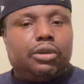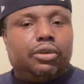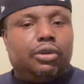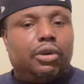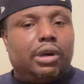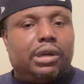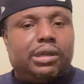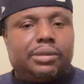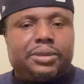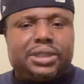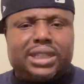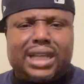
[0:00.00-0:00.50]
You know
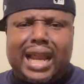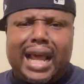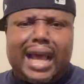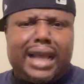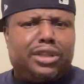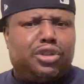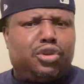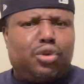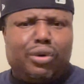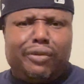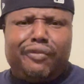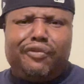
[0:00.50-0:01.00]
what I'm saying? I
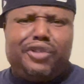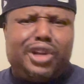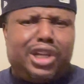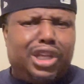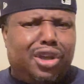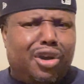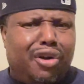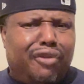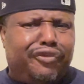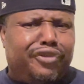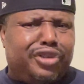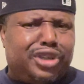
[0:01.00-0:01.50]
do a
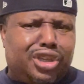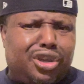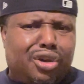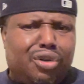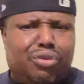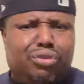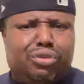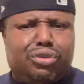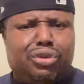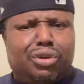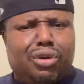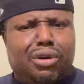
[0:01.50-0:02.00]
video for
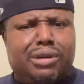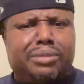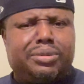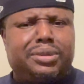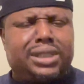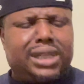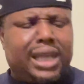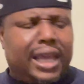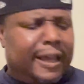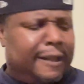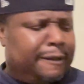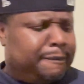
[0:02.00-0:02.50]
you. You know what I'm
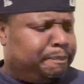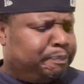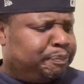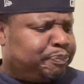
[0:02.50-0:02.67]
saying?